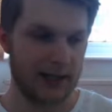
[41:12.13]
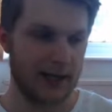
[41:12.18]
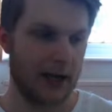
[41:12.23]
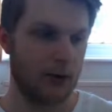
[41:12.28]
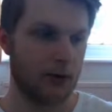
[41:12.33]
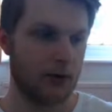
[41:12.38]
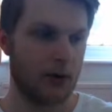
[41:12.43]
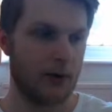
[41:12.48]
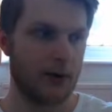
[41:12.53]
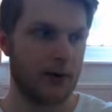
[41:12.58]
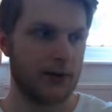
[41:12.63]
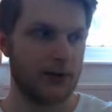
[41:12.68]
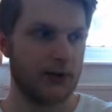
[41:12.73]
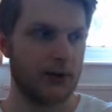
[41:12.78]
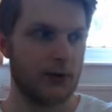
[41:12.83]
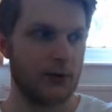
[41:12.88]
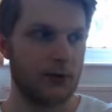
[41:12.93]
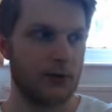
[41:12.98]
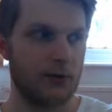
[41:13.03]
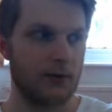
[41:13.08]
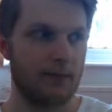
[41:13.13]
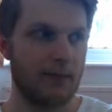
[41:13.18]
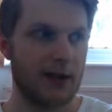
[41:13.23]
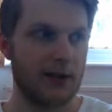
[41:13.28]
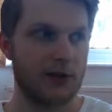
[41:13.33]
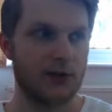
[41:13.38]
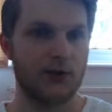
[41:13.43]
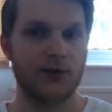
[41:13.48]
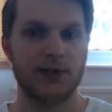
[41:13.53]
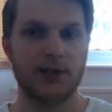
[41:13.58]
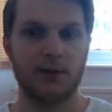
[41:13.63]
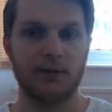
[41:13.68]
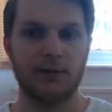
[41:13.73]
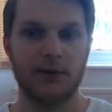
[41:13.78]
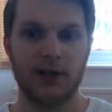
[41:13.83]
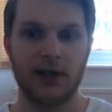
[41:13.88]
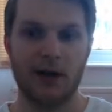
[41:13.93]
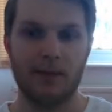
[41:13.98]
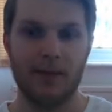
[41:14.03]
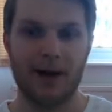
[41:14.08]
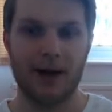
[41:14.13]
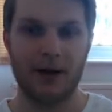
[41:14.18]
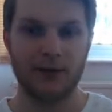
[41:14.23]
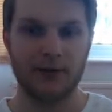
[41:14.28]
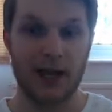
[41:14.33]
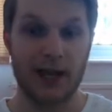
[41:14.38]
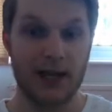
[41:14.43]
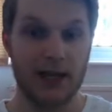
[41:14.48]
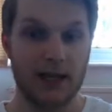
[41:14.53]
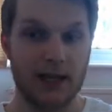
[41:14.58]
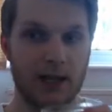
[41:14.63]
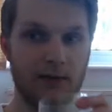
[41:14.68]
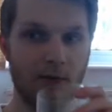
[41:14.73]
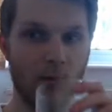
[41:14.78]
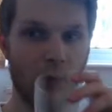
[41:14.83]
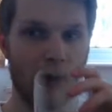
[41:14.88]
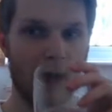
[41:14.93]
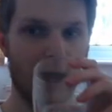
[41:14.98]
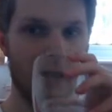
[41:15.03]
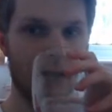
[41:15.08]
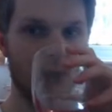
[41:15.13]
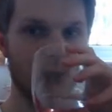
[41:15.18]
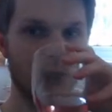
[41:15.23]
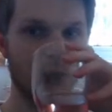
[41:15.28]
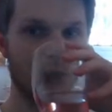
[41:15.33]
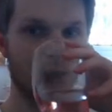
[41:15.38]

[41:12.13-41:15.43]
now going to mention something about a giveaway.